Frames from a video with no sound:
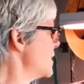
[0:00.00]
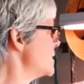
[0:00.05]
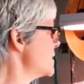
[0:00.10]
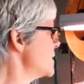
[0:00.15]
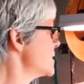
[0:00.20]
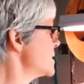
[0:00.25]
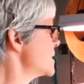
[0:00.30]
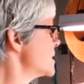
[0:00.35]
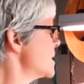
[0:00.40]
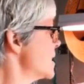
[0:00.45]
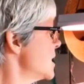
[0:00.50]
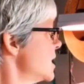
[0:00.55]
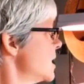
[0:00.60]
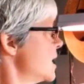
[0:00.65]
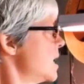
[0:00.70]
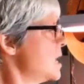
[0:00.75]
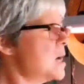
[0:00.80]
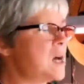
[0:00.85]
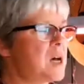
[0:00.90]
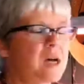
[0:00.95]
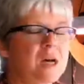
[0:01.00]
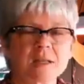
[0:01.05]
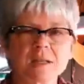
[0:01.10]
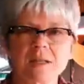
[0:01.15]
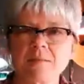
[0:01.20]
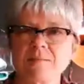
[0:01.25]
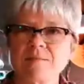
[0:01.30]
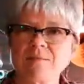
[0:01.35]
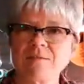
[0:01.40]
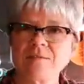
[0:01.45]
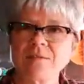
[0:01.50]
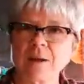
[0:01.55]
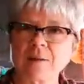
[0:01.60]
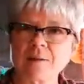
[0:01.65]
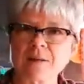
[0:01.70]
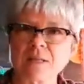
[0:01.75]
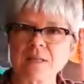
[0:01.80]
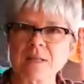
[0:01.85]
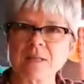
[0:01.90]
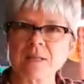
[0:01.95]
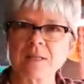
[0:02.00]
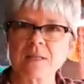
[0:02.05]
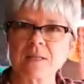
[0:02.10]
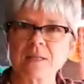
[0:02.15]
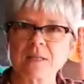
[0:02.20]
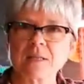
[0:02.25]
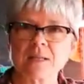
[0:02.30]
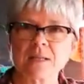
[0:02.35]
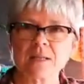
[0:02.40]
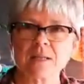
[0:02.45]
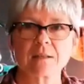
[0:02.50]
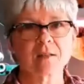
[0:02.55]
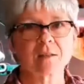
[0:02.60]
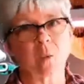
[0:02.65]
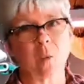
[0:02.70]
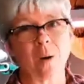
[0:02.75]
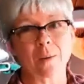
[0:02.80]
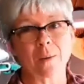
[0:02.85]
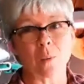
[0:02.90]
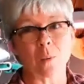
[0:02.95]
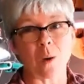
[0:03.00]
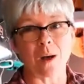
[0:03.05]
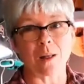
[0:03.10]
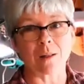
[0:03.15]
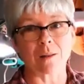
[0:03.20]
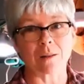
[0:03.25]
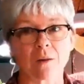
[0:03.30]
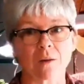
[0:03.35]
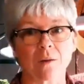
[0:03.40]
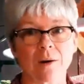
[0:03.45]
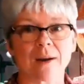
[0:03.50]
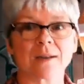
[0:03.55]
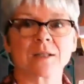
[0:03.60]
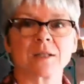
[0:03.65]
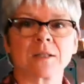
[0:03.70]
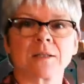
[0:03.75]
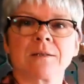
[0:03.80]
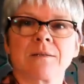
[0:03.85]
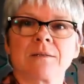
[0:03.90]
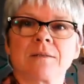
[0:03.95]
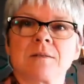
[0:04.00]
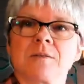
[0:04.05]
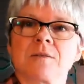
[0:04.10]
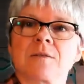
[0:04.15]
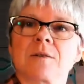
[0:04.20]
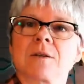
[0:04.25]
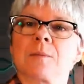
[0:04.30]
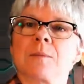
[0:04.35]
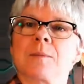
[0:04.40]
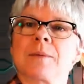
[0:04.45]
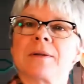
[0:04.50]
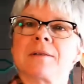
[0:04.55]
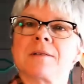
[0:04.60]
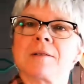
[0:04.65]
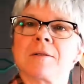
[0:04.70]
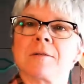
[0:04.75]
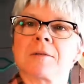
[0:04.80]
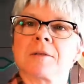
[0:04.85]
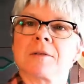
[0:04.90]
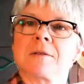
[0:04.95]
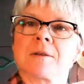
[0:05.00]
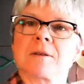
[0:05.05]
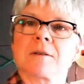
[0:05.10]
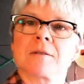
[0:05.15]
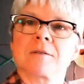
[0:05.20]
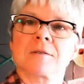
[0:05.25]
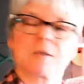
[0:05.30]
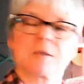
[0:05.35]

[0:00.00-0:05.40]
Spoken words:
yet. Some flower seeds I did quite a while ago, actually. You're a little bit tilted there,